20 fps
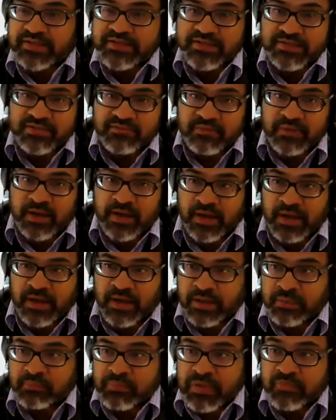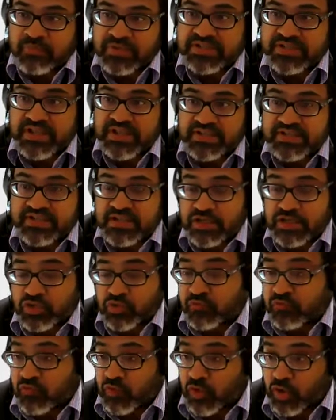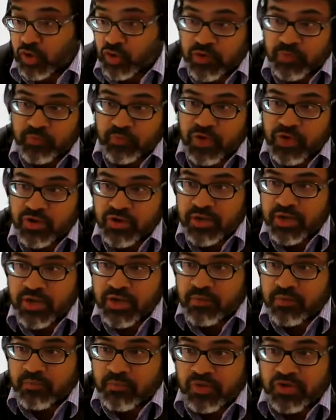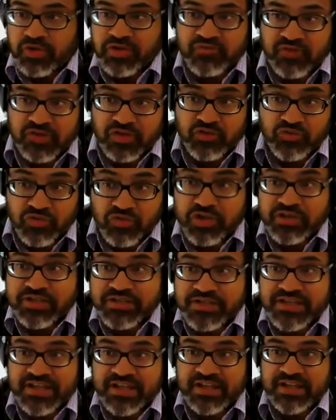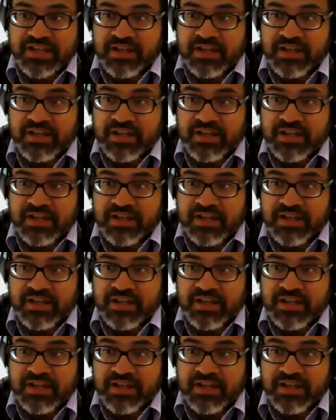that member states need to follow up on, because we do not see